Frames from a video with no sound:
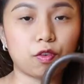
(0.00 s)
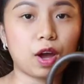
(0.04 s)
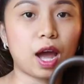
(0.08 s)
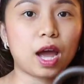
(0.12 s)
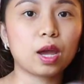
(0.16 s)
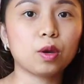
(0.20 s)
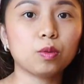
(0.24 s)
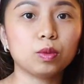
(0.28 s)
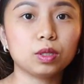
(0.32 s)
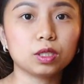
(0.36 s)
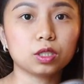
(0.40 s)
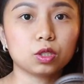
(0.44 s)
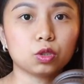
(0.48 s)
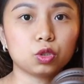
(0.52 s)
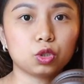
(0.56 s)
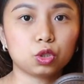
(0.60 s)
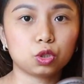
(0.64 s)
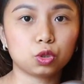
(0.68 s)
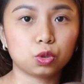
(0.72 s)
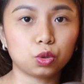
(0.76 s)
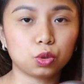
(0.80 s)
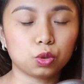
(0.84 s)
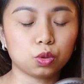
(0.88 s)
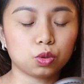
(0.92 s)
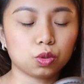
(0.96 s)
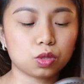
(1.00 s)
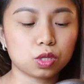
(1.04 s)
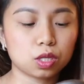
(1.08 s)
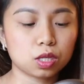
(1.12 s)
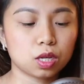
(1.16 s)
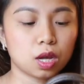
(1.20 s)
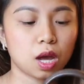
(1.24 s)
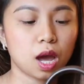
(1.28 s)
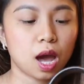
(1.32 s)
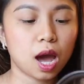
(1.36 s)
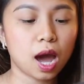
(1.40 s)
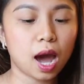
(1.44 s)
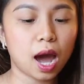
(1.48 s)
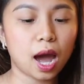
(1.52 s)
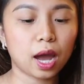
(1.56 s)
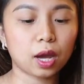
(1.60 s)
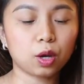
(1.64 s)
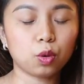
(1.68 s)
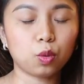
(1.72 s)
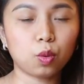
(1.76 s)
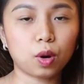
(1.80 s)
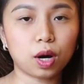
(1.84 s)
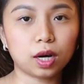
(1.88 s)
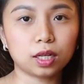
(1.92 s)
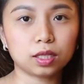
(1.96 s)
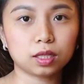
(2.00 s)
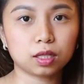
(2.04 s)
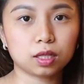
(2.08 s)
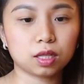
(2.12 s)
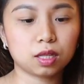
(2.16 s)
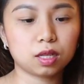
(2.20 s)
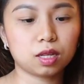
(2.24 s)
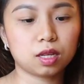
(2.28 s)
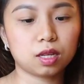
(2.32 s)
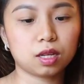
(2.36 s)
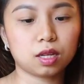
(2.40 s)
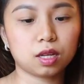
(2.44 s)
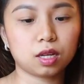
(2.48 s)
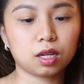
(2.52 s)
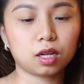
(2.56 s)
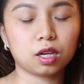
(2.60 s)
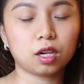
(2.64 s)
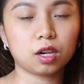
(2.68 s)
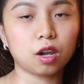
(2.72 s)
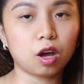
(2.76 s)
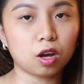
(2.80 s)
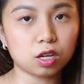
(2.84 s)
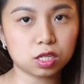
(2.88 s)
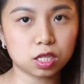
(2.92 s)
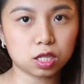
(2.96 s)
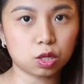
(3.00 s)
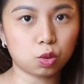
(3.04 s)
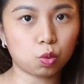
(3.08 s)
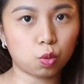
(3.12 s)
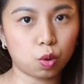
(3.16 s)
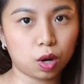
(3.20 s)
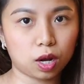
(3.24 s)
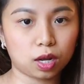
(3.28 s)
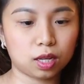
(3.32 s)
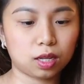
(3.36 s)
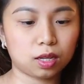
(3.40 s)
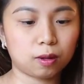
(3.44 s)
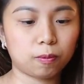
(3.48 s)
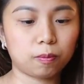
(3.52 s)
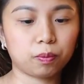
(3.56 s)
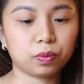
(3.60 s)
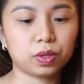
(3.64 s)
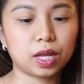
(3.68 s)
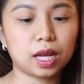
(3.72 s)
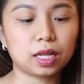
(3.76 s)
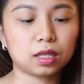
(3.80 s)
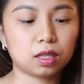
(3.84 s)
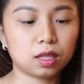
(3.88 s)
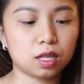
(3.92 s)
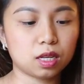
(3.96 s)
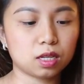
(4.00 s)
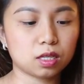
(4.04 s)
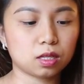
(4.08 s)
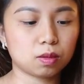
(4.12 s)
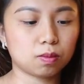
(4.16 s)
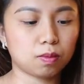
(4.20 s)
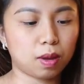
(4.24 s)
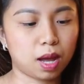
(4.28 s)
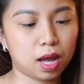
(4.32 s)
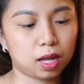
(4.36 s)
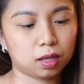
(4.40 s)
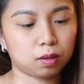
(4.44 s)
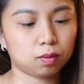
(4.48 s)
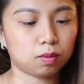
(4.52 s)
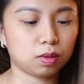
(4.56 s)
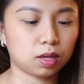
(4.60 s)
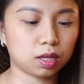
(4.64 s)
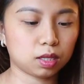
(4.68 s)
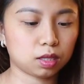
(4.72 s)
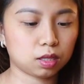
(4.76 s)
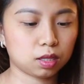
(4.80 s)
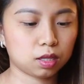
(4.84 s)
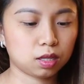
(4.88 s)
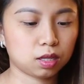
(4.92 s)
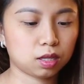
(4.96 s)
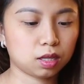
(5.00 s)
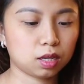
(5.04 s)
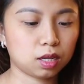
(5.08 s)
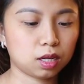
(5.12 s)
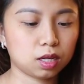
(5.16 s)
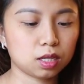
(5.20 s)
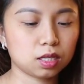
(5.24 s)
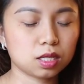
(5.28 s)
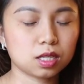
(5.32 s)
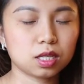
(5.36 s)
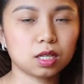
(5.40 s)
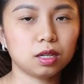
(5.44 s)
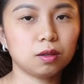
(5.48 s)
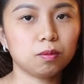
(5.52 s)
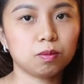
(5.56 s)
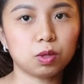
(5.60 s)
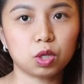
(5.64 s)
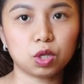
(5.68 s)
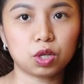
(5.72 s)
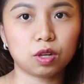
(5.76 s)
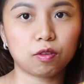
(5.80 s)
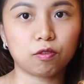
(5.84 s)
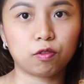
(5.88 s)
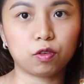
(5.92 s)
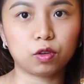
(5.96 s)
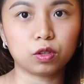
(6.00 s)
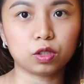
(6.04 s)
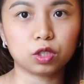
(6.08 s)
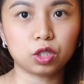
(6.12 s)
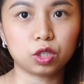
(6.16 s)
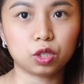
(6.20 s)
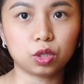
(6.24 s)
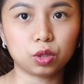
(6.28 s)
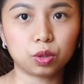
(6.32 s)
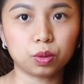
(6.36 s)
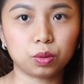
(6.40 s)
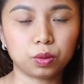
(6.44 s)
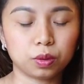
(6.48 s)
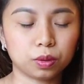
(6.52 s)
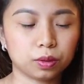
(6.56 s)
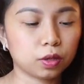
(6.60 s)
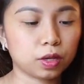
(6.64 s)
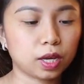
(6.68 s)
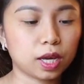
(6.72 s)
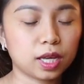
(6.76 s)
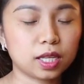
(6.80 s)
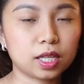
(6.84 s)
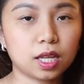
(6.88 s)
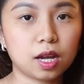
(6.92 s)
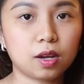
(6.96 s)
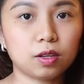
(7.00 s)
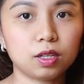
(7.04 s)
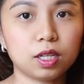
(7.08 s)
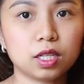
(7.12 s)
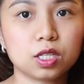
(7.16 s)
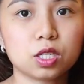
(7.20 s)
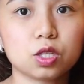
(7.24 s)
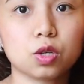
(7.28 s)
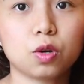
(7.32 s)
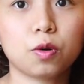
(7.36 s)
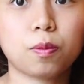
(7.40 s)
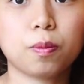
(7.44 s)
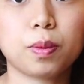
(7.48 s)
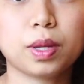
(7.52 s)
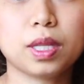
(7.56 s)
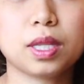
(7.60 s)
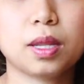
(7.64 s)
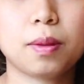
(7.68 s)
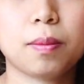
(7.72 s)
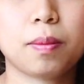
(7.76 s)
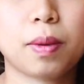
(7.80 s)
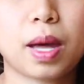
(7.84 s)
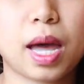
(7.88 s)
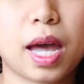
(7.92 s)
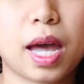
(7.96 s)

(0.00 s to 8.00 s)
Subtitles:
If I will to choose, I want the glossy one than this matte, but it's still beautiful, you know. Okay, now let's open the